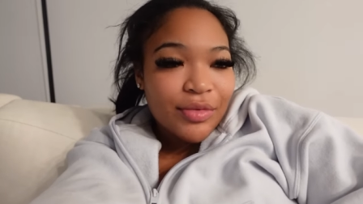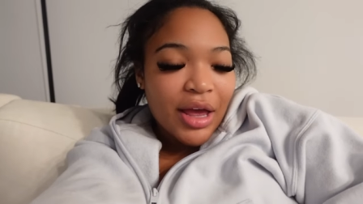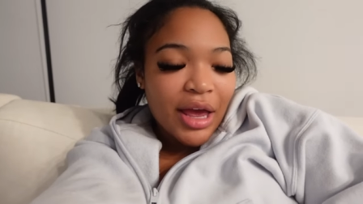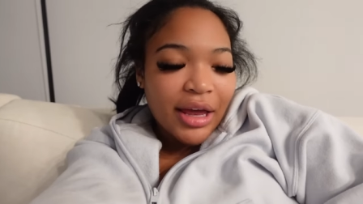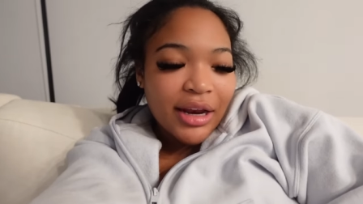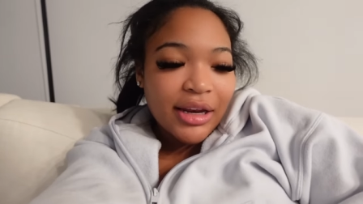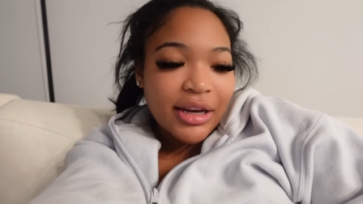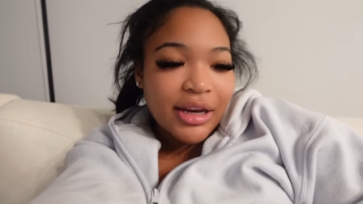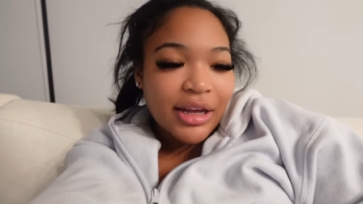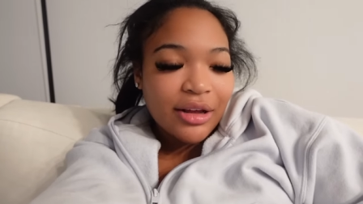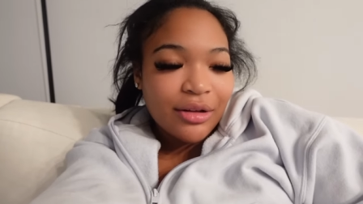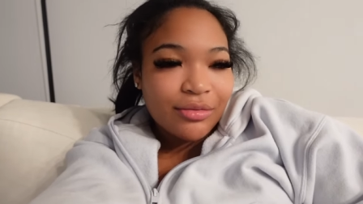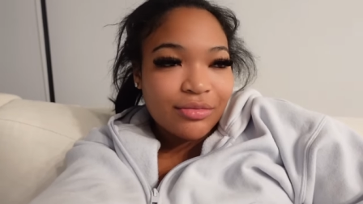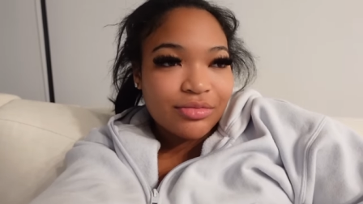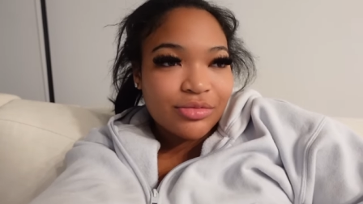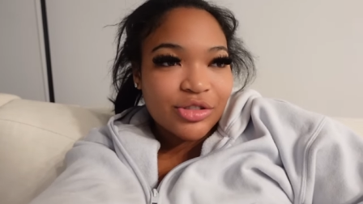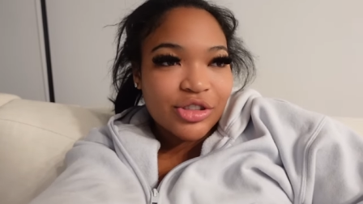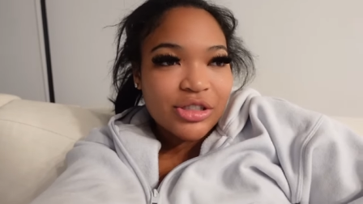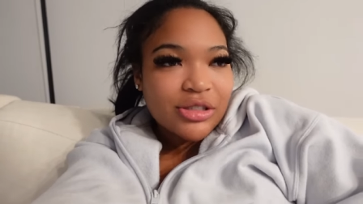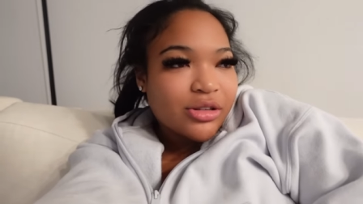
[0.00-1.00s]
Editing
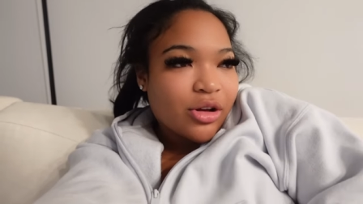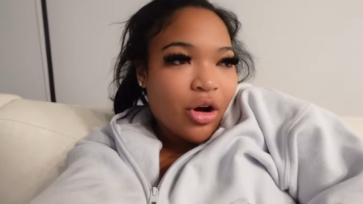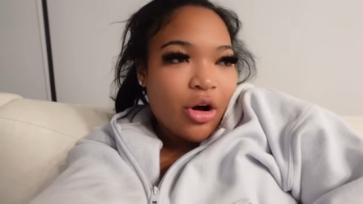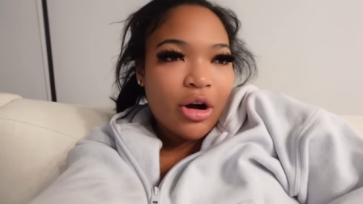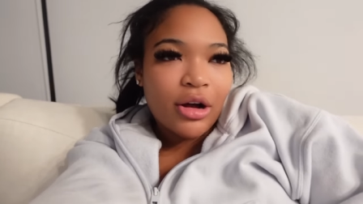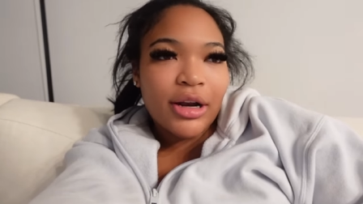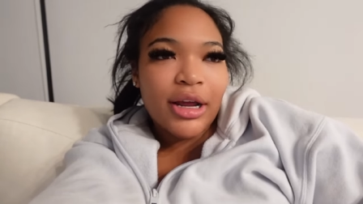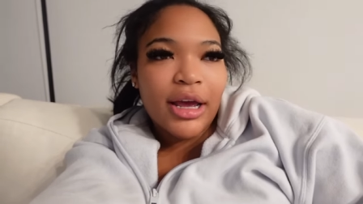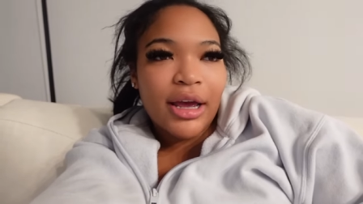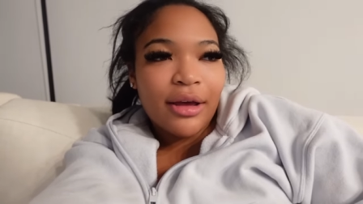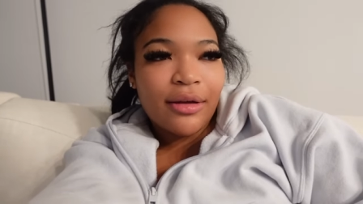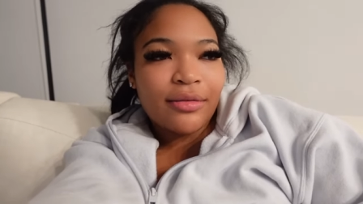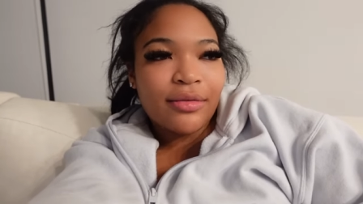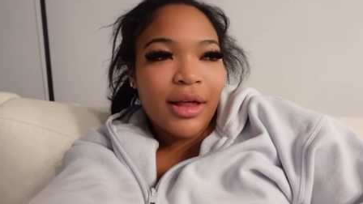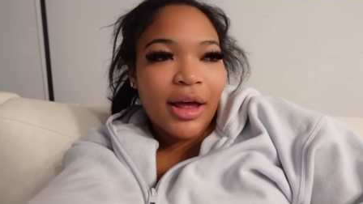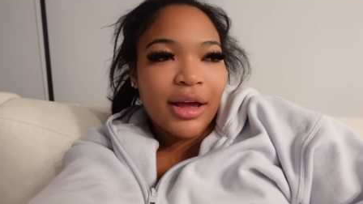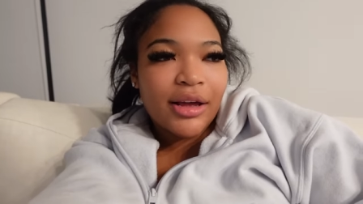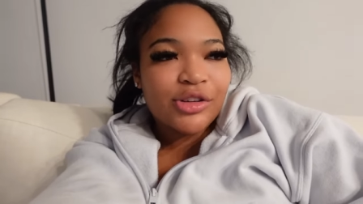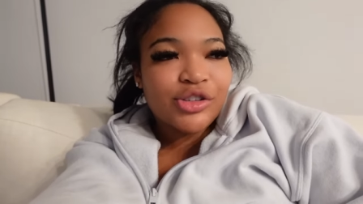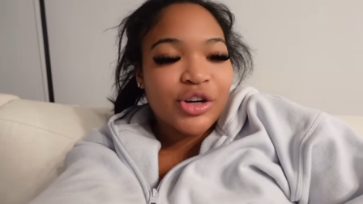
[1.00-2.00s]
just all day.
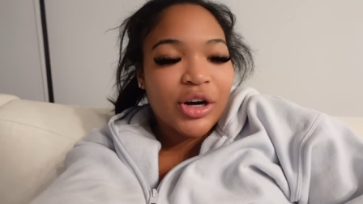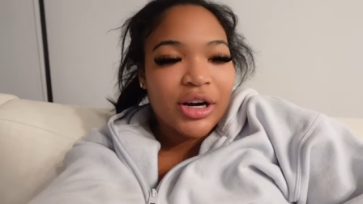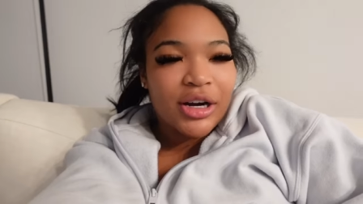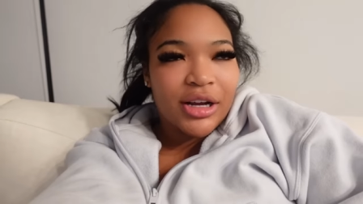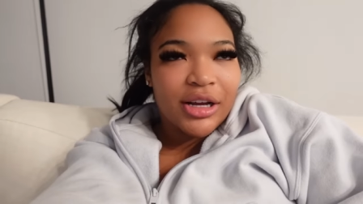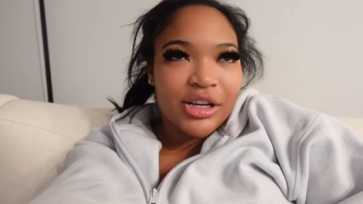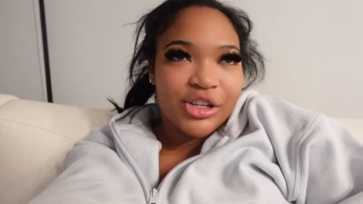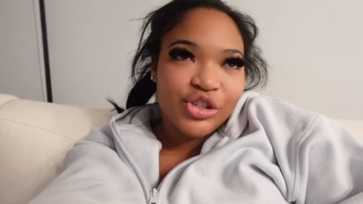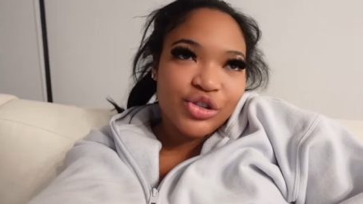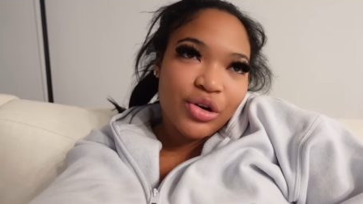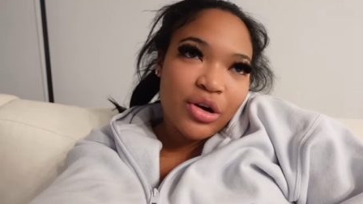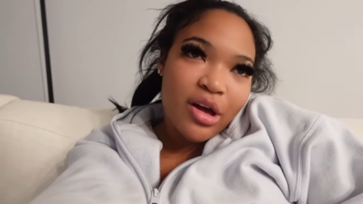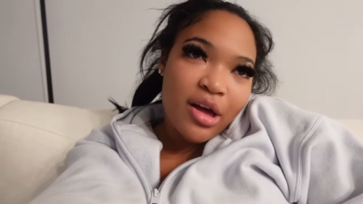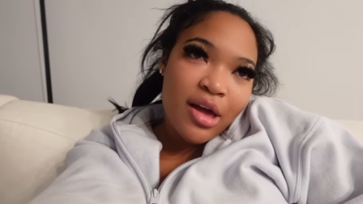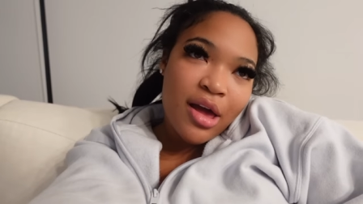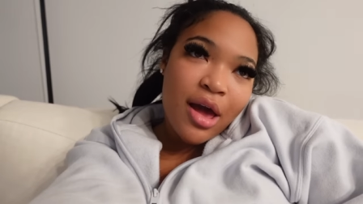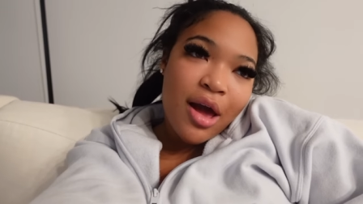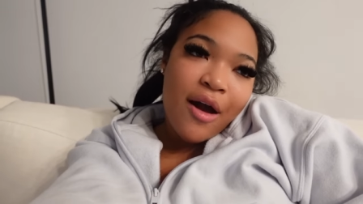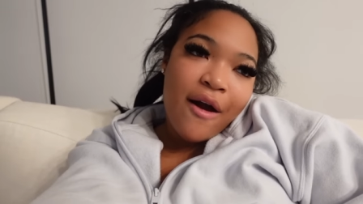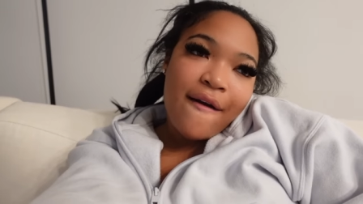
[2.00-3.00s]
Like trying to
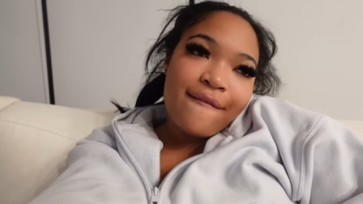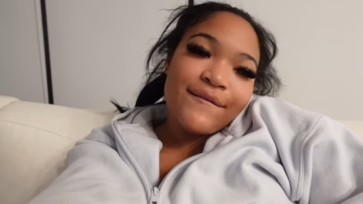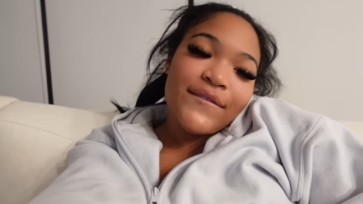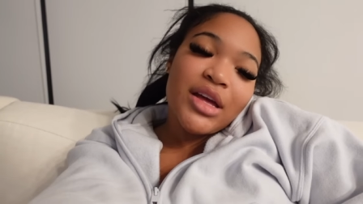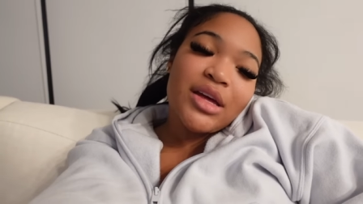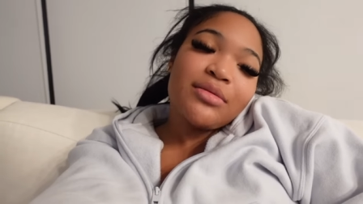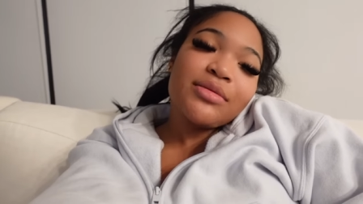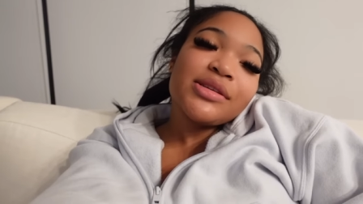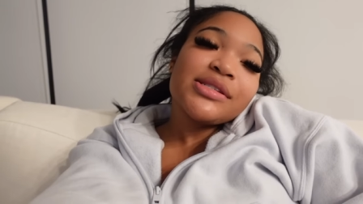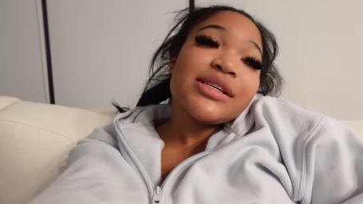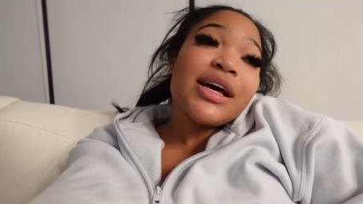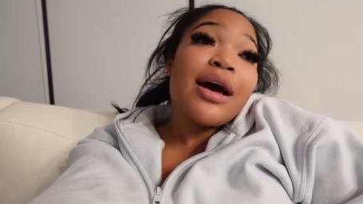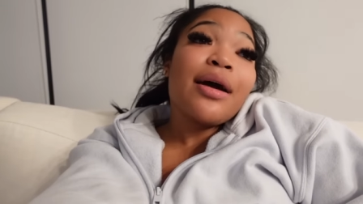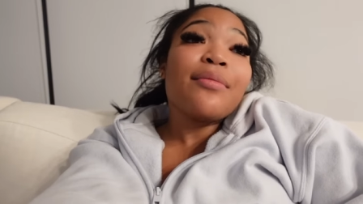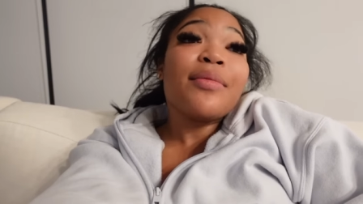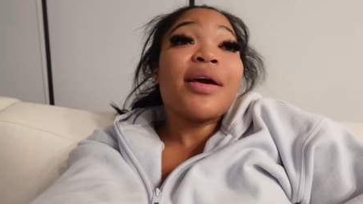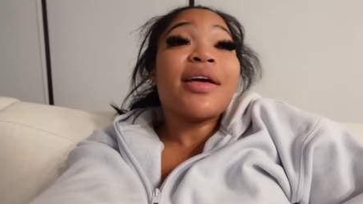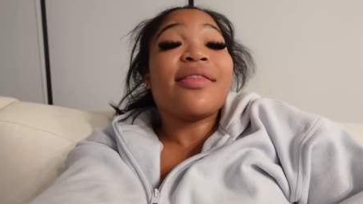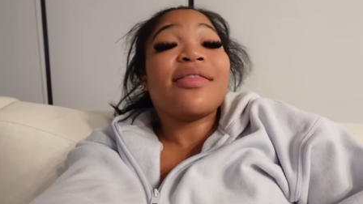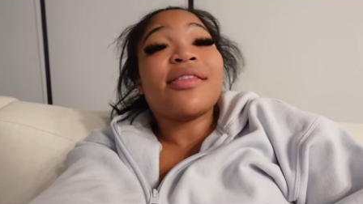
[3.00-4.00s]
enjoy family
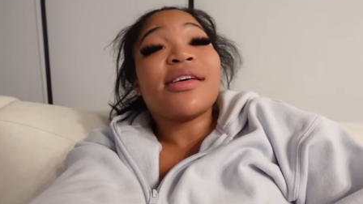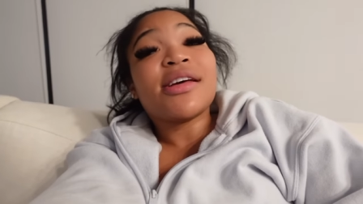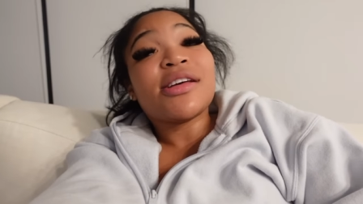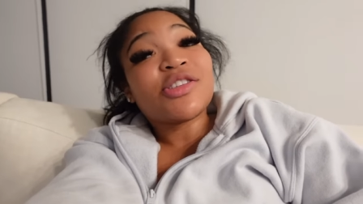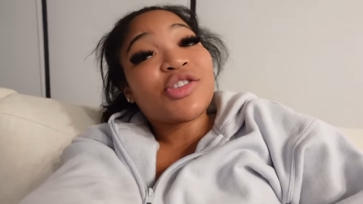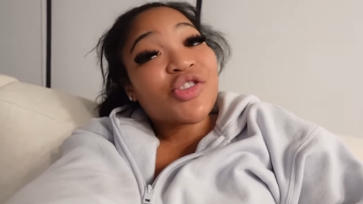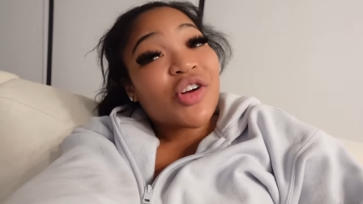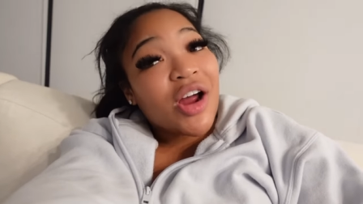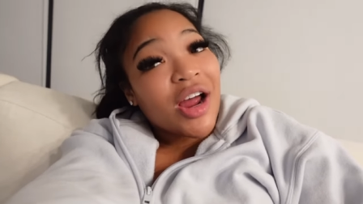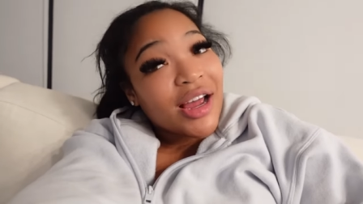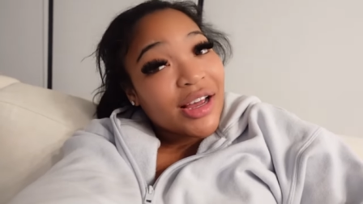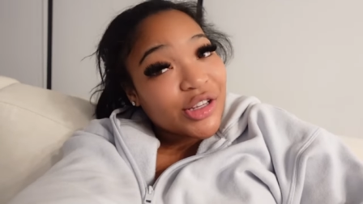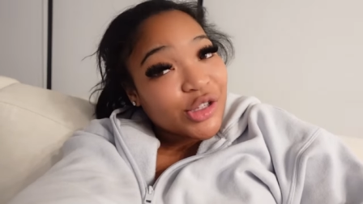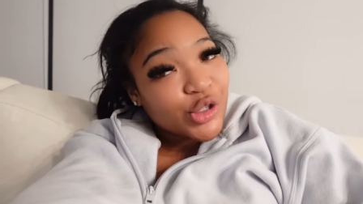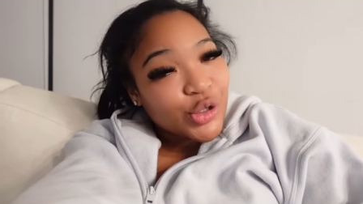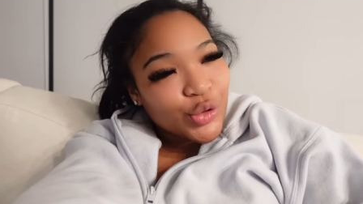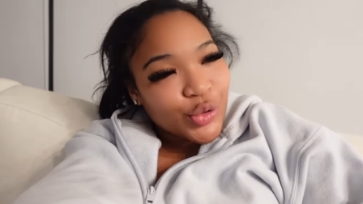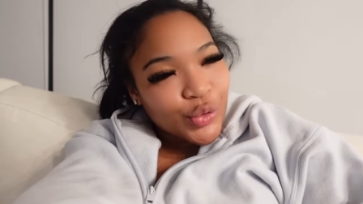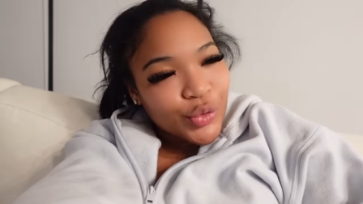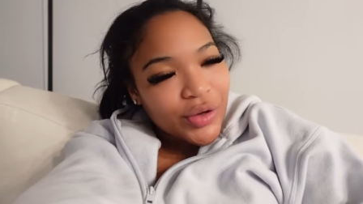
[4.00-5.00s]
time and then trying
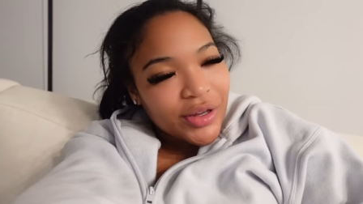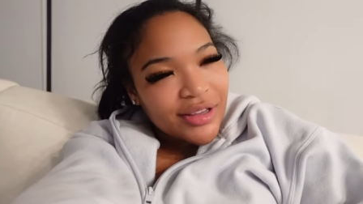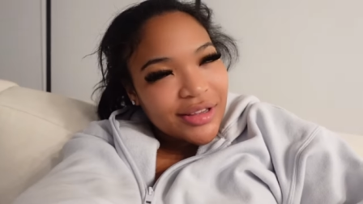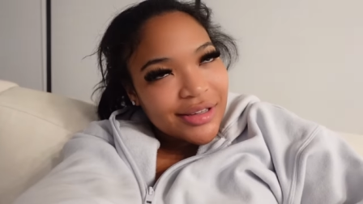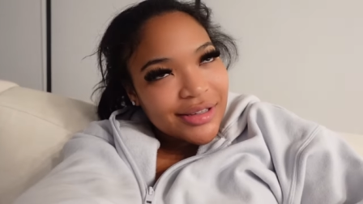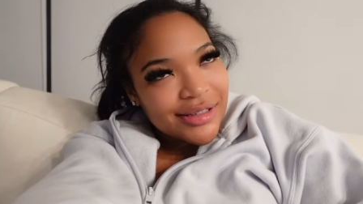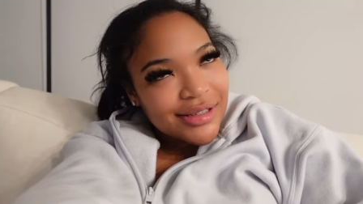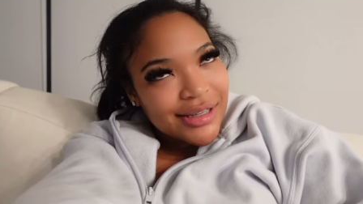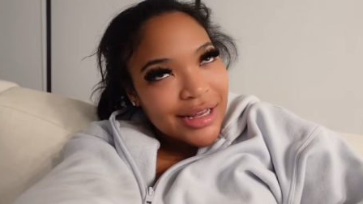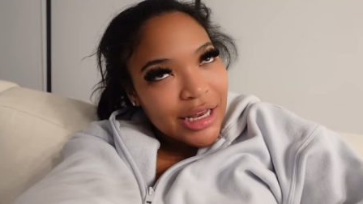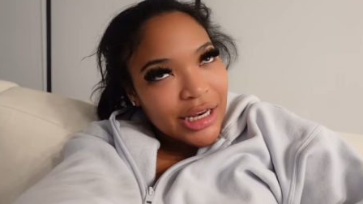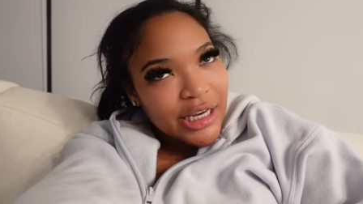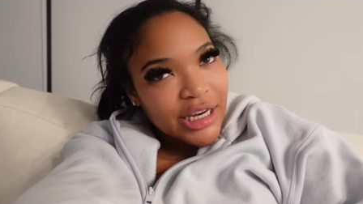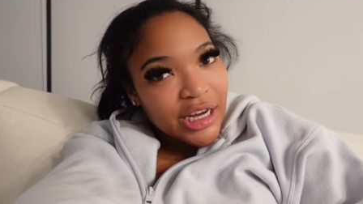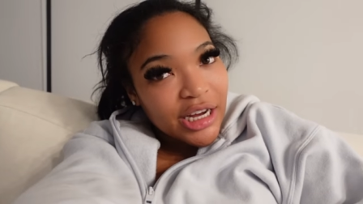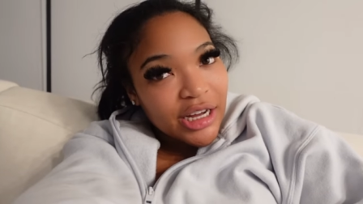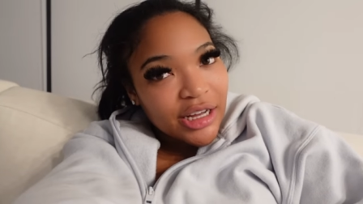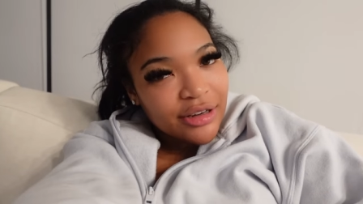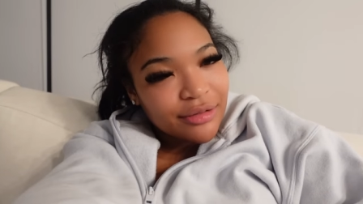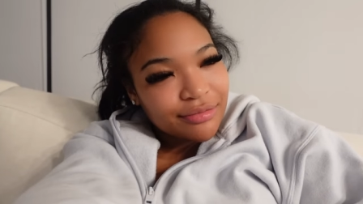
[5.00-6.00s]
to get this
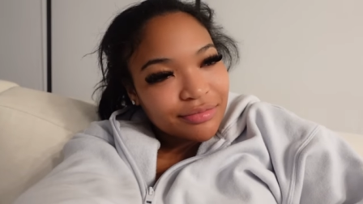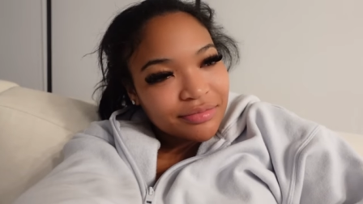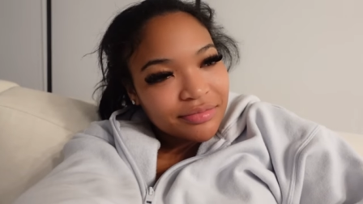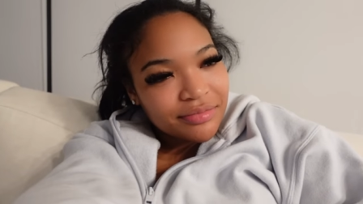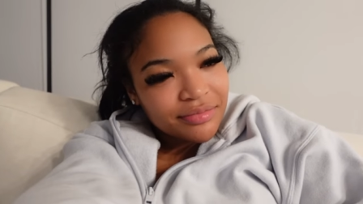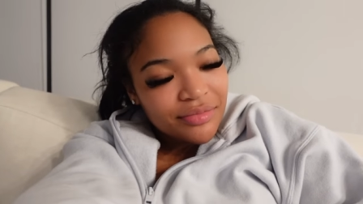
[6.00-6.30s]
done.